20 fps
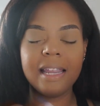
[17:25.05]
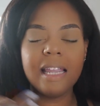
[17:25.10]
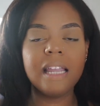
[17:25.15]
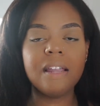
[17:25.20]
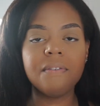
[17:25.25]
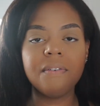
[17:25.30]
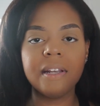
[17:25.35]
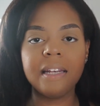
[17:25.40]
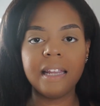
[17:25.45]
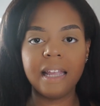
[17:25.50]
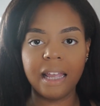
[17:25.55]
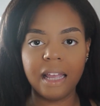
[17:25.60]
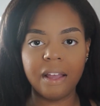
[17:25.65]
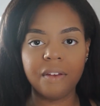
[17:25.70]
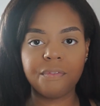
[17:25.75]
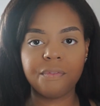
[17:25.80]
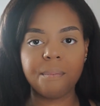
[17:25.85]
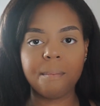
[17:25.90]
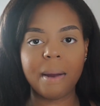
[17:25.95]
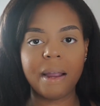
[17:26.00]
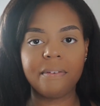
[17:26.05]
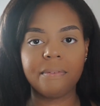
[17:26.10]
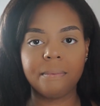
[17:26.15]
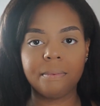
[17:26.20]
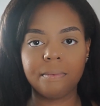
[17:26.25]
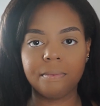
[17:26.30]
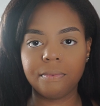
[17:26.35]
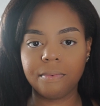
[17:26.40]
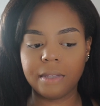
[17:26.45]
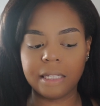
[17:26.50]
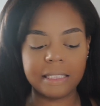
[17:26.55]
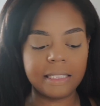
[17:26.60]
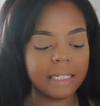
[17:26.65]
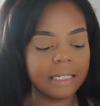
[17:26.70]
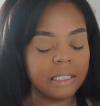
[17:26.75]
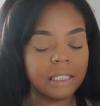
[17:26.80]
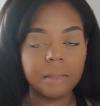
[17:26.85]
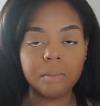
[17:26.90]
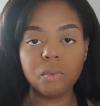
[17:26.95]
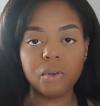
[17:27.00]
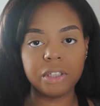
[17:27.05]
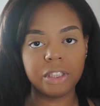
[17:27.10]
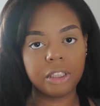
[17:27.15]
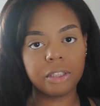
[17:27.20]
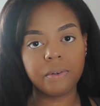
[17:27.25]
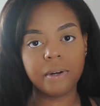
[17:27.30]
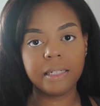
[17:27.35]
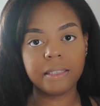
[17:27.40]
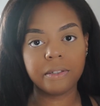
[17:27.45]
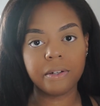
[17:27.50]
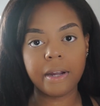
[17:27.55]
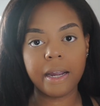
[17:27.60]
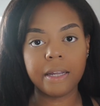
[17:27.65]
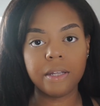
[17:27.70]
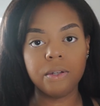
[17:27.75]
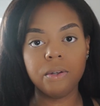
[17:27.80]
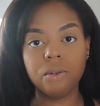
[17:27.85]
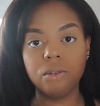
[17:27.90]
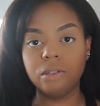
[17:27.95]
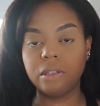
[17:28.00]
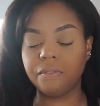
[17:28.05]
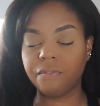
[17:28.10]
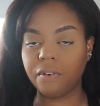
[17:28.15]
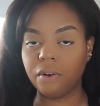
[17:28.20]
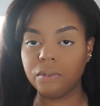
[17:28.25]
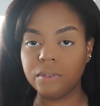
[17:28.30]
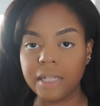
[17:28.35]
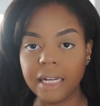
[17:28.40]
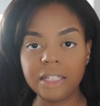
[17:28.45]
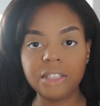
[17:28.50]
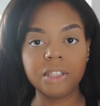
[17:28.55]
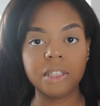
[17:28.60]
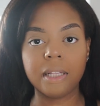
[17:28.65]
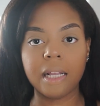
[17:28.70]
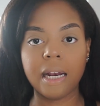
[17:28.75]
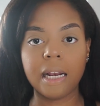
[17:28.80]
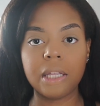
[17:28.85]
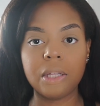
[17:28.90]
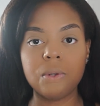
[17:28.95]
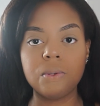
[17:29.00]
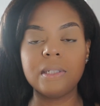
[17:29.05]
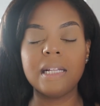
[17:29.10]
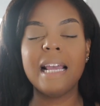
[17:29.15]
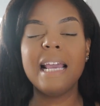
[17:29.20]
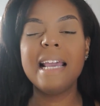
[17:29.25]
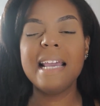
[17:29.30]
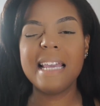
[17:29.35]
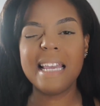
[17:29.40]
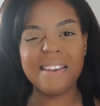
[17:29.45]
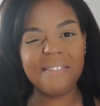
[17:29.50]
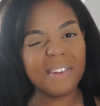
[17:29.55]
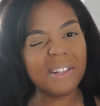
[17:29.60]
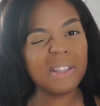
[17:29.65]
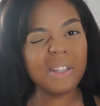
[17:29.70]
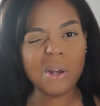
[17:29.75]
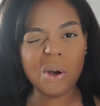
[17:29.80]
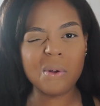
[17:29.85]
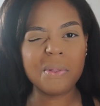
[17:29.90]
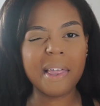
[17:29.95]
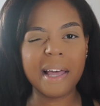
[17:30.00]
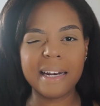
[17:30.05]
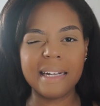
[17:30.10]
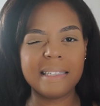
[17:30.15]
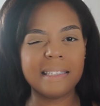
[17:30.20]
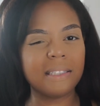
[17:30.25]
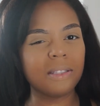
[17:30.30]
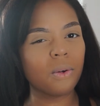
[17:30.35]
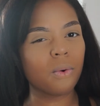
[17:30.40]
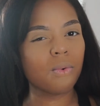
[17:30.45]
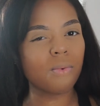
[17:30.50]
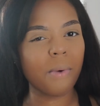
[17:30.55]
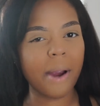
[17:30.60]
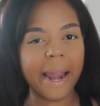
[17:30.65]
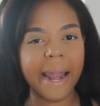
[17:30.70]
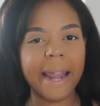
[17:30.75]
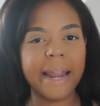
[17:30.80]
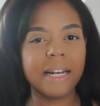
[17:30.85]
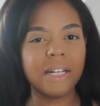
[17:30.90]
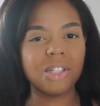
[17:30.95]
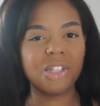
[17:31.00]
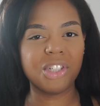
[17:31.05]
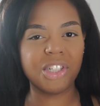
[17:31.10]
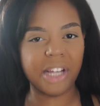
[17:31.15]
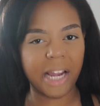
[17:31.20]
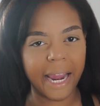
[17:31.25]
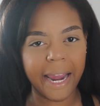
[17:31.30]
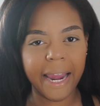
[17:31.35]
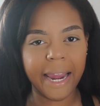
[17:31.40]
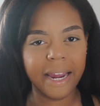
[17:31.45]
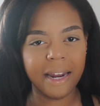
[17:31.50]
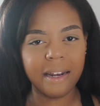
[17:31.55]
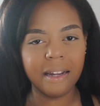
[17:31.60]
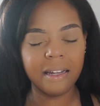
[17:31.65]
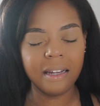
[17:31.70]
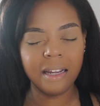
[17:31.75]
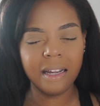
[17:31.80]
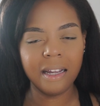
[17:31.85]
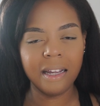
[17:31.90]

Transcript: Even if the tinted moisturizer I use, the foundation that I use, even though that it's the right shade